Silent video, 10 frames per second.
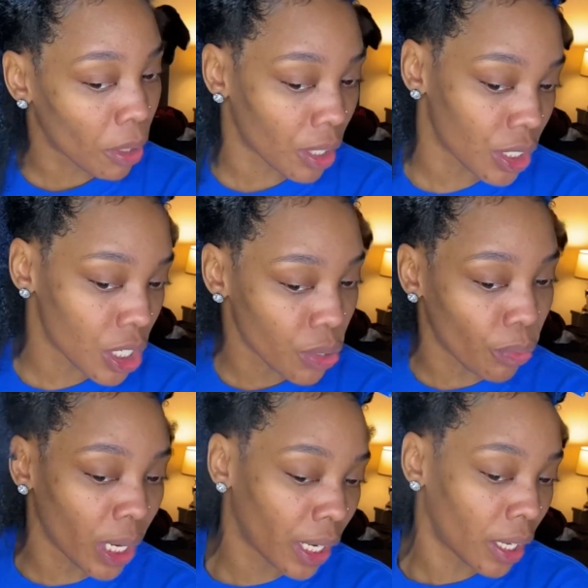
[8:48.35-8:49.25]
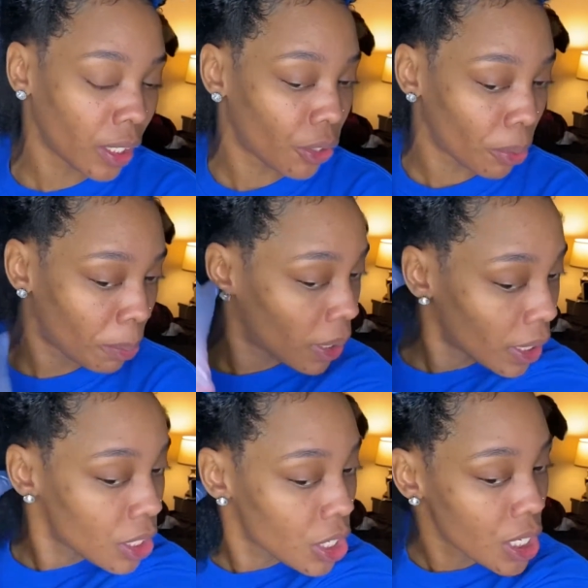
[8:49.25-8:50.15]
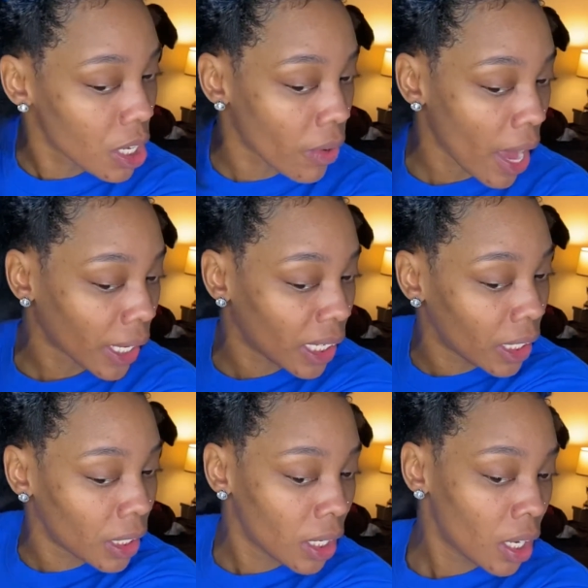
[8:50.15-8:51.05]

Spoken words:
gonna just wet it a little bit just so I can